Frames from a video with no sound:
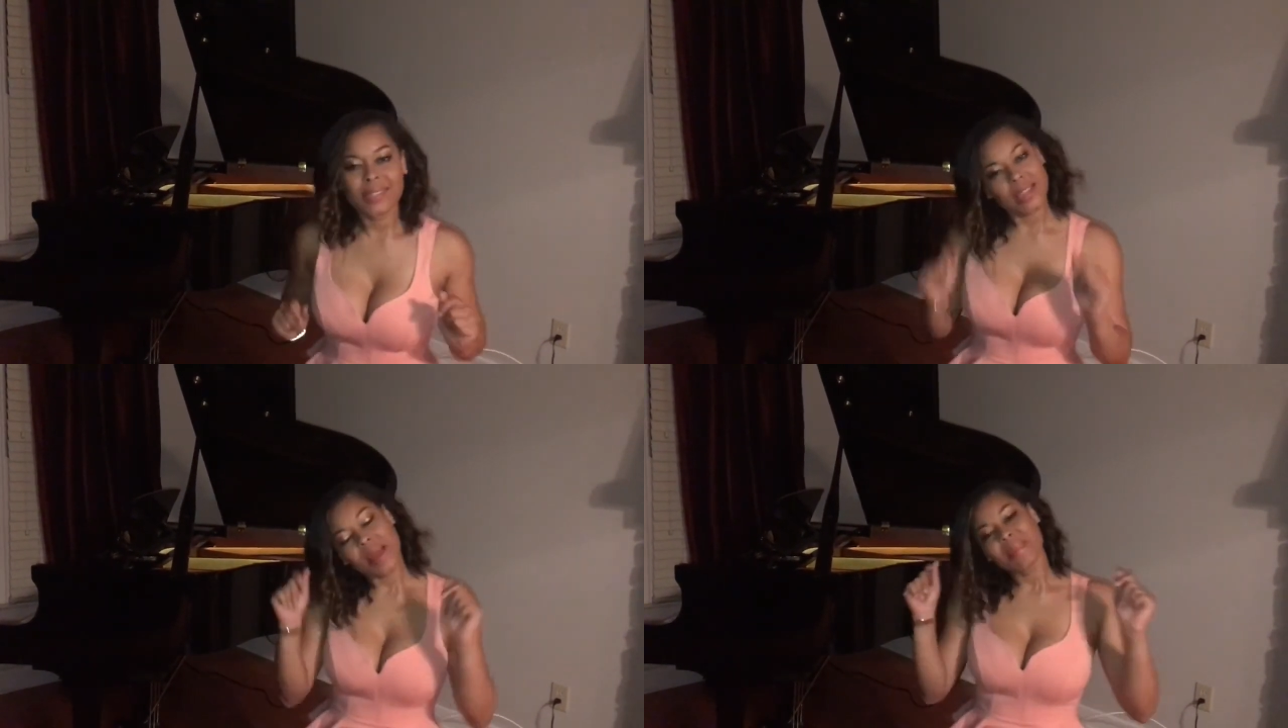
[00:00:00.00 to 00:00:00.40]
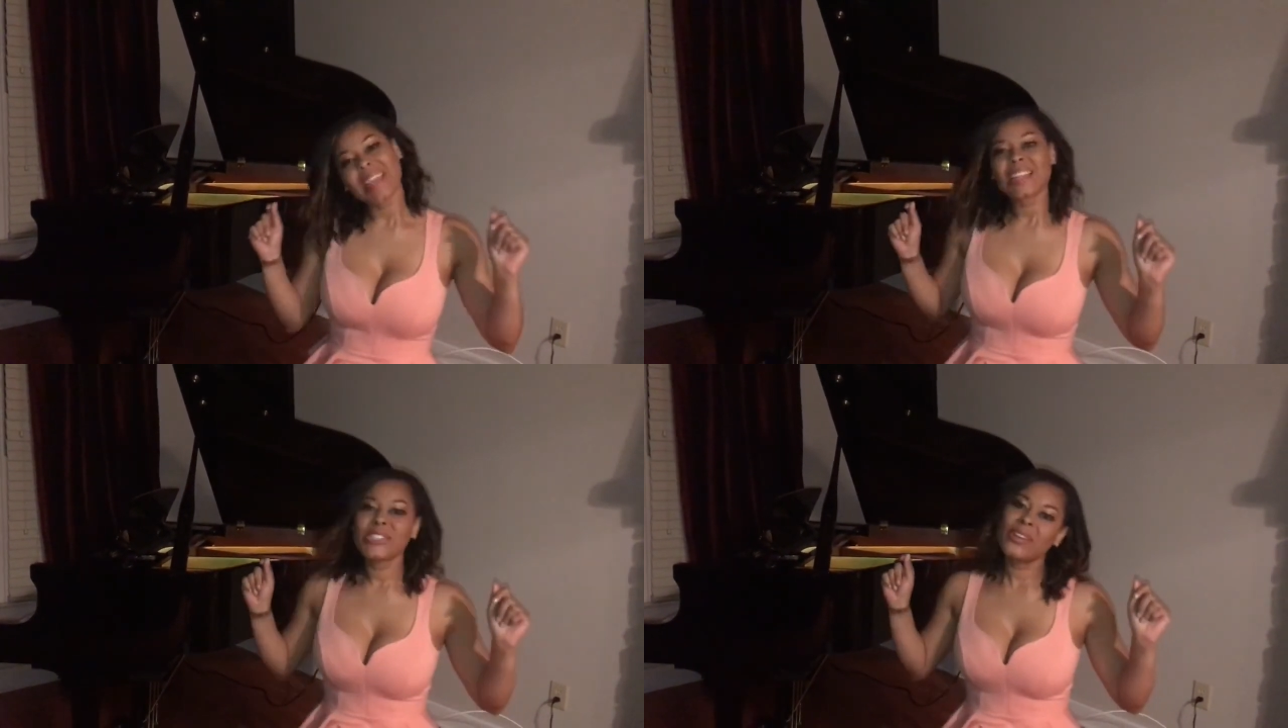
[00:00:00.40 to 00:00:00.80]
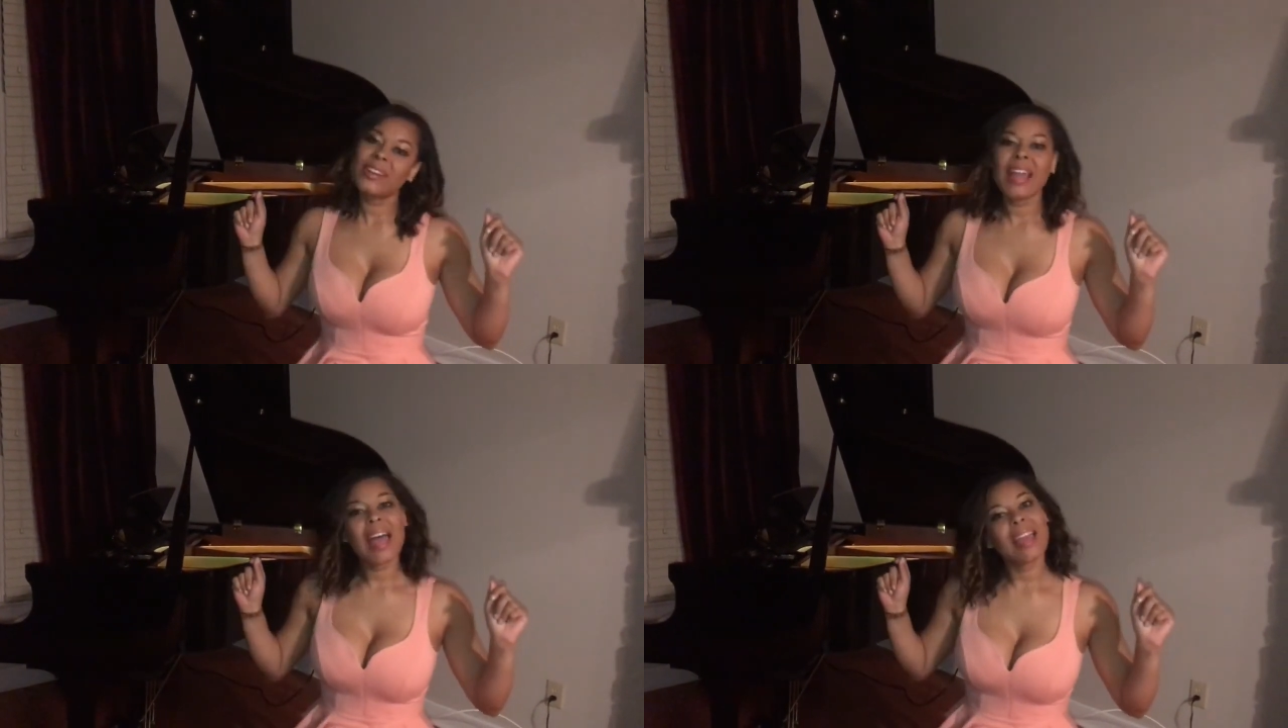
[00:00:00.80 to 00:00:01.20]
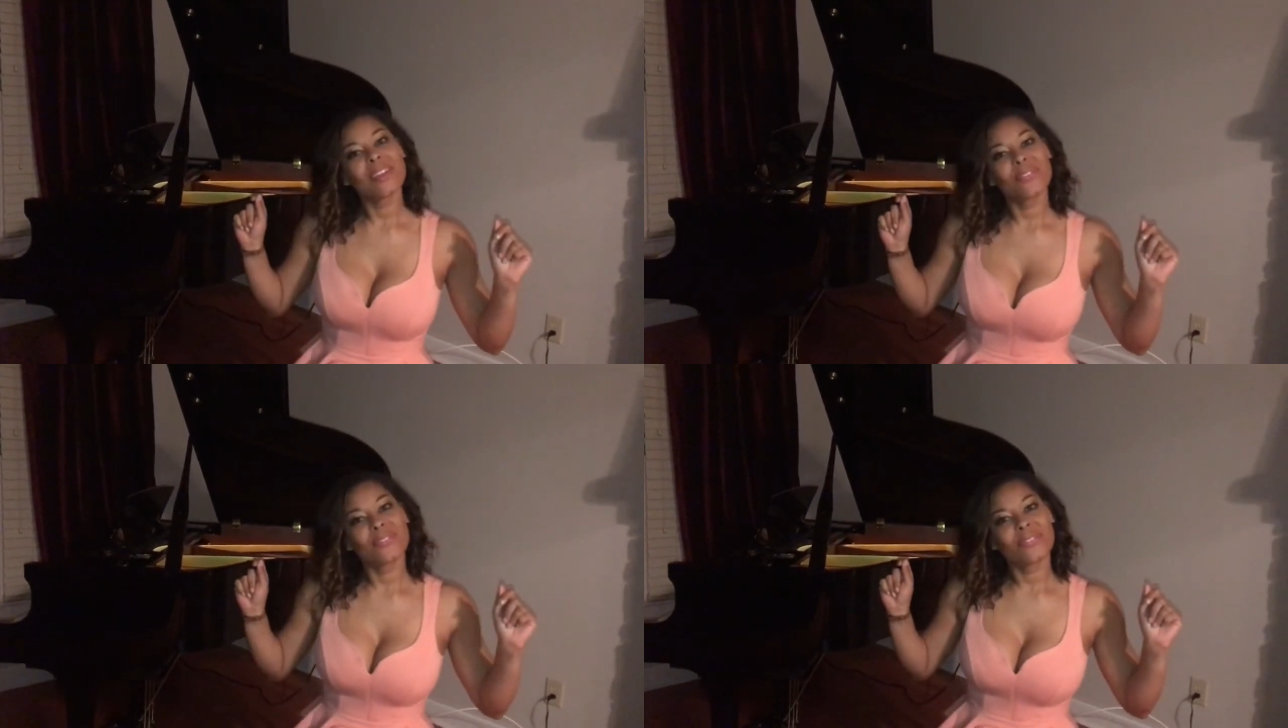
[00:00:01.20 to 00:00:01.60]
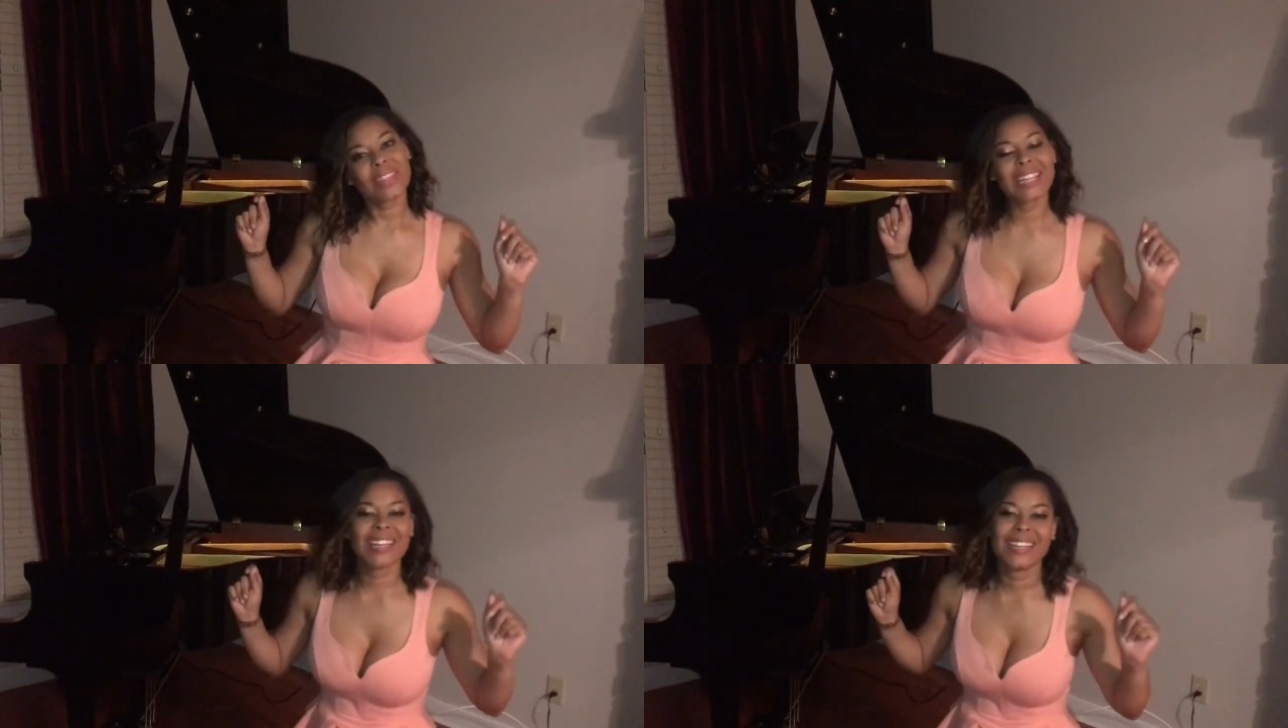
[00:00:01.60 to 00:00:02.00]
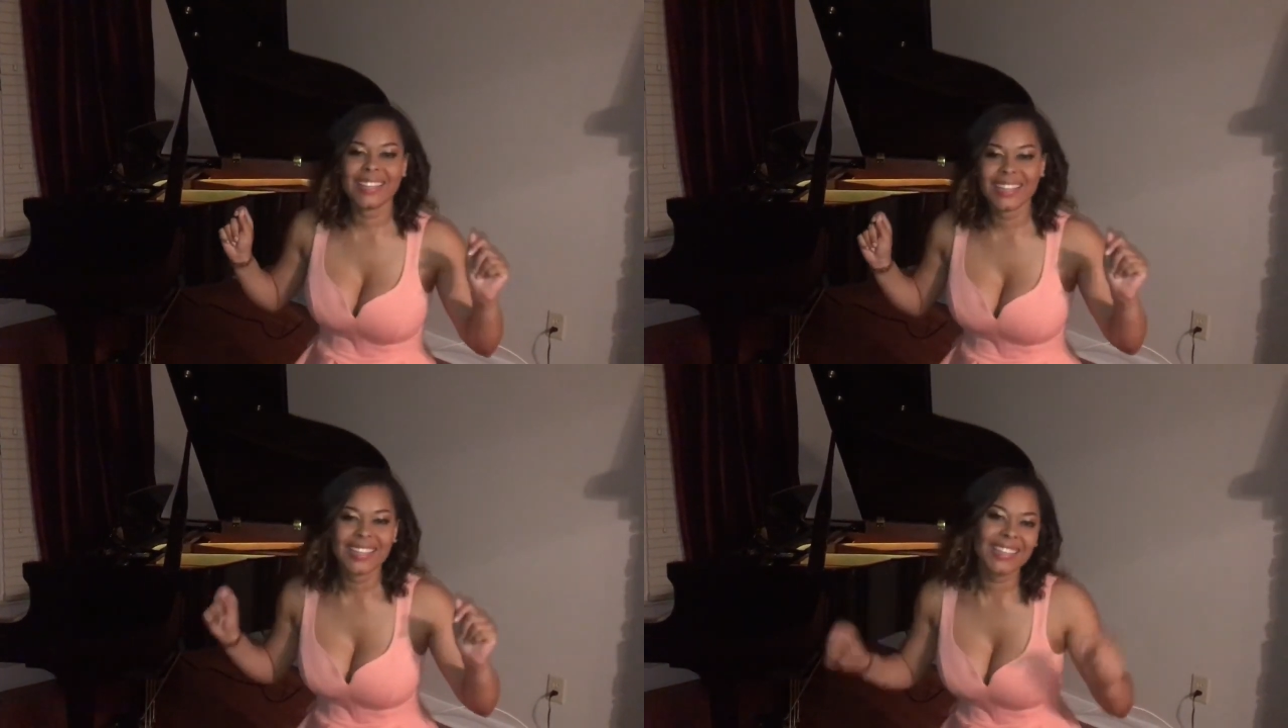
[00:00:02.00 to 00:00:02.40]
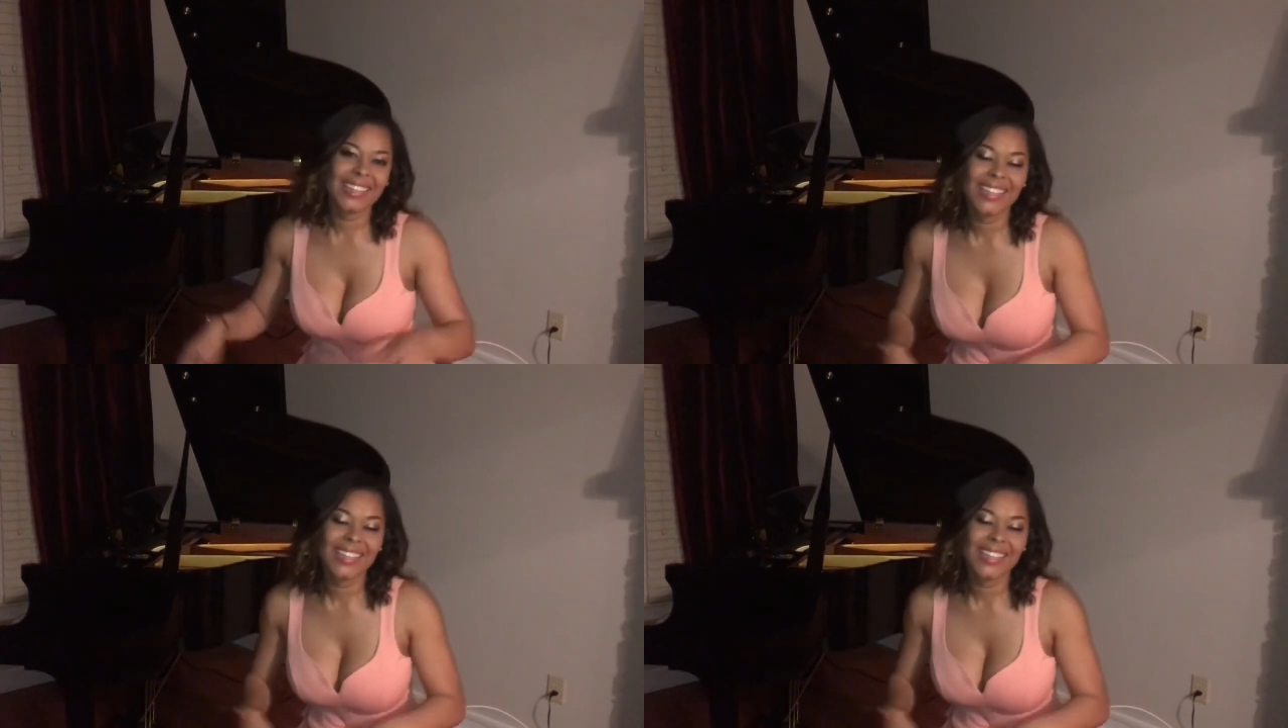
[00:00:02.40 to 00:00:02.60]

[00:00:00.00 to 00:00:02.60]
Time to get your life.